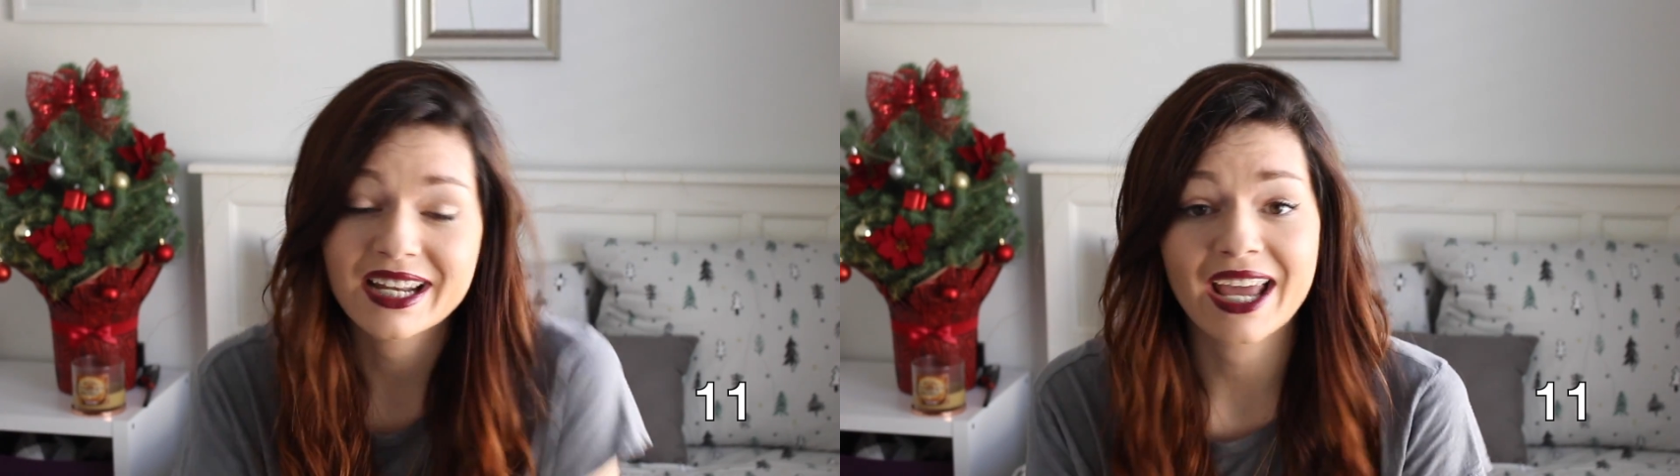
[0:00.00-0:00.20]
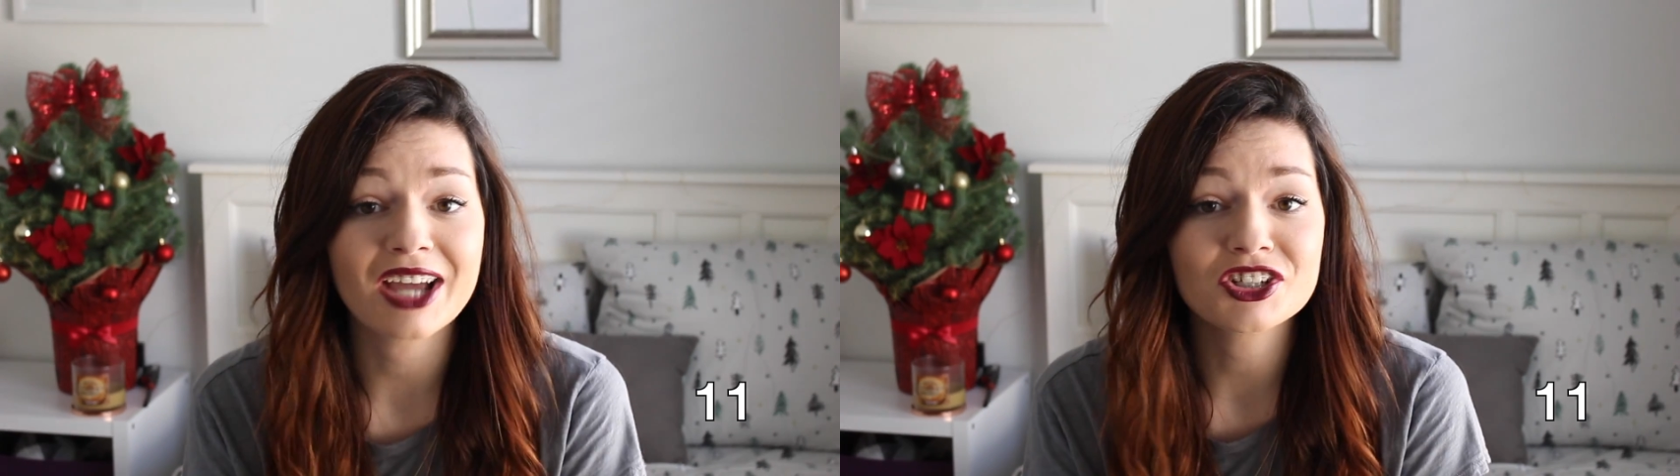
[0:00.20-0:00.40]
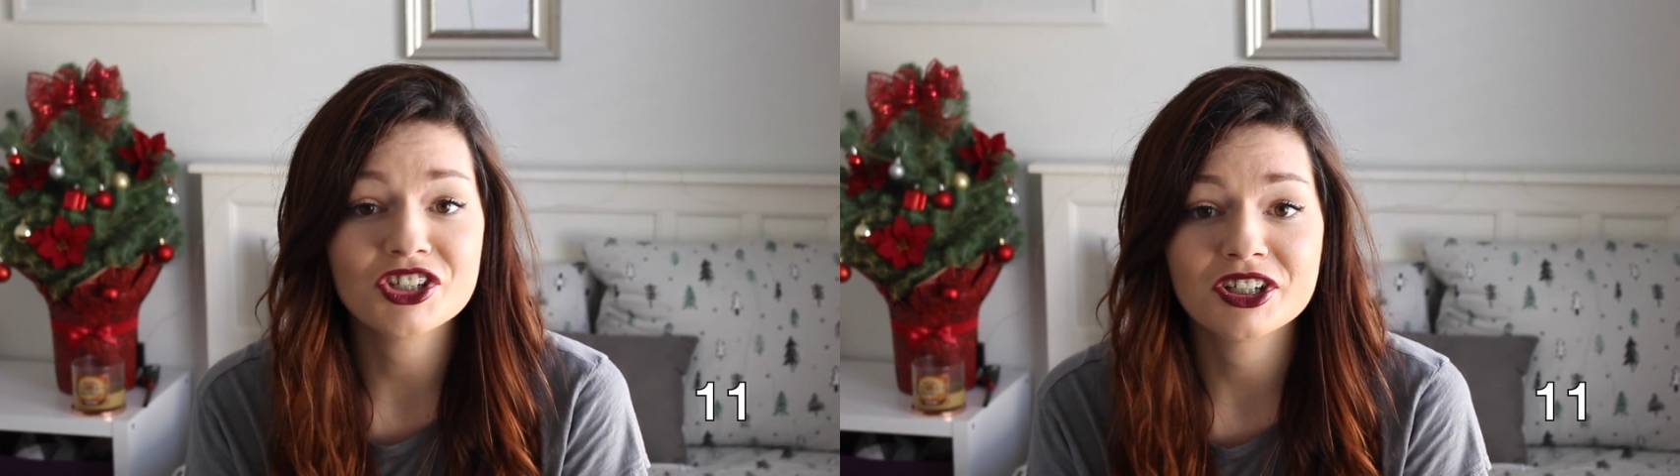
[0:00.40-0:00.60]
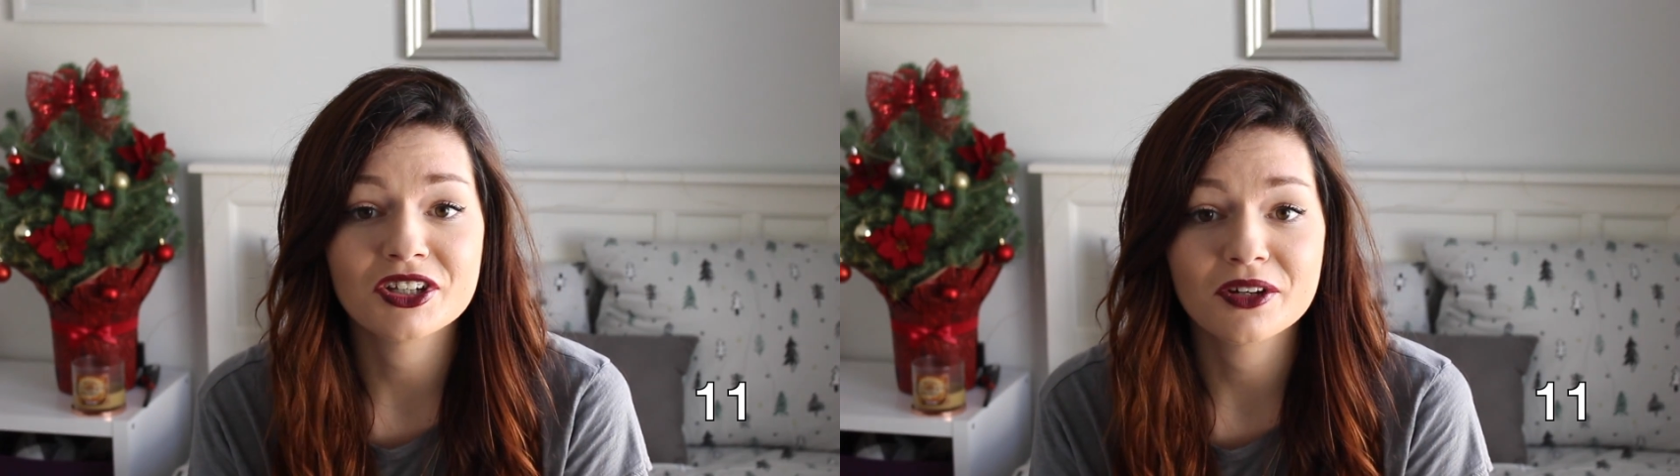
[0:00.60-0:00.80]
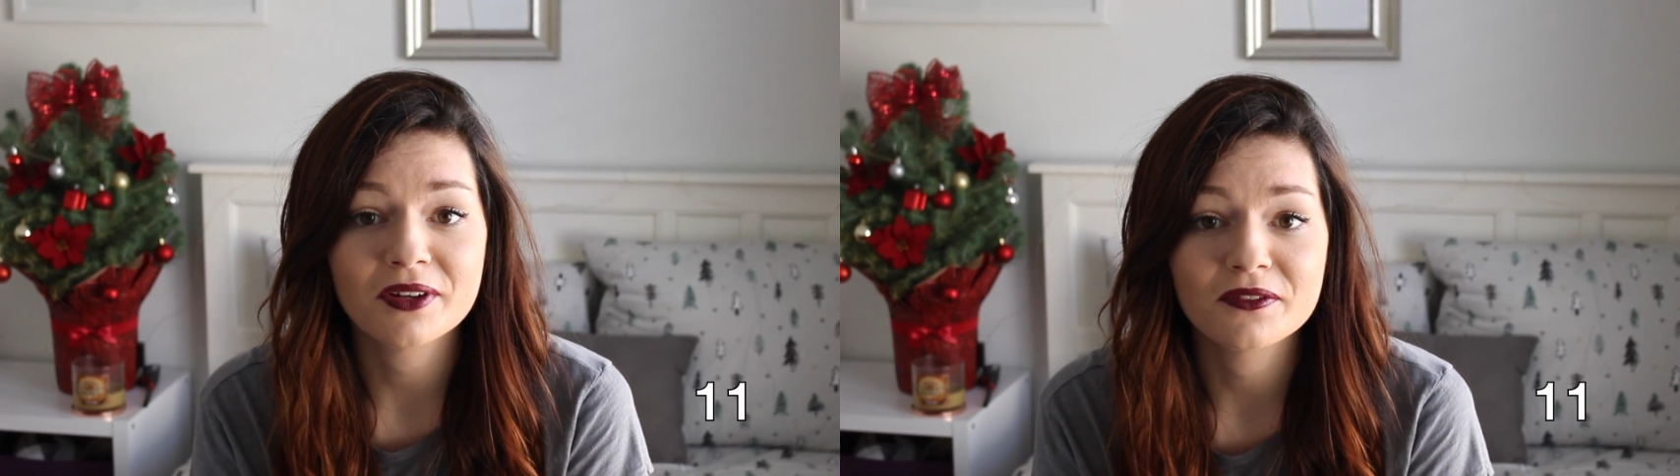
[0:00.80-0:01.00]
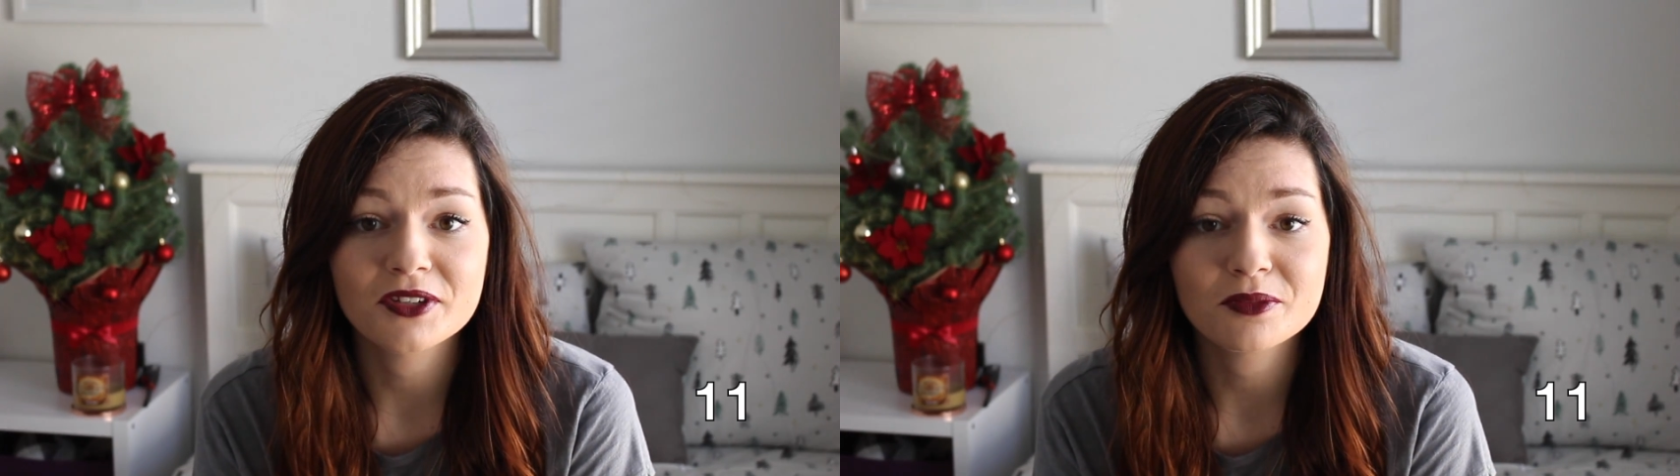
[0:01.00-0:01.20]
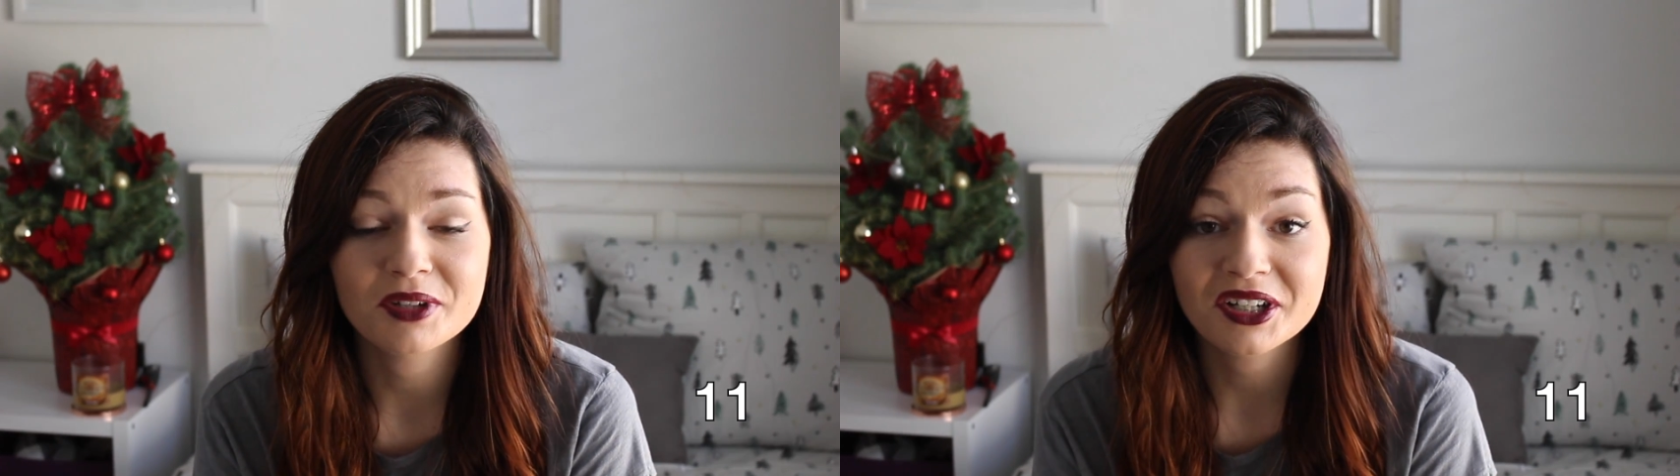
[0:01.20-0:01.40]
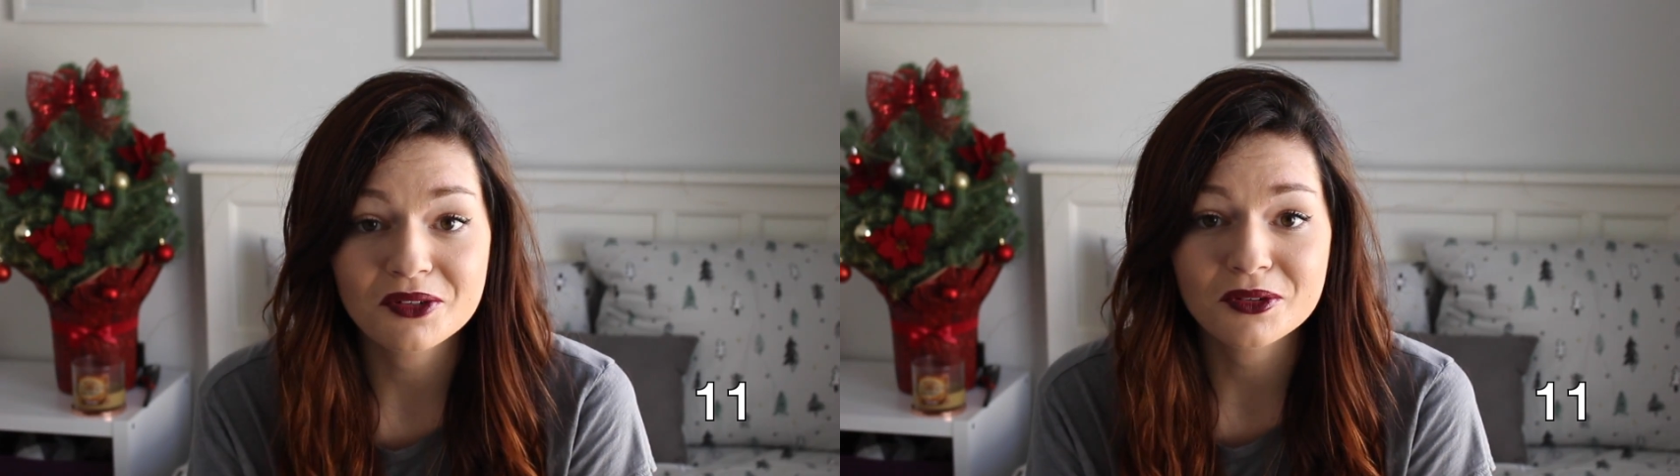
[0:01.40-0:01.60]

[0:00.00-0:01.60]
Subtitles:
and I actually know a few pretty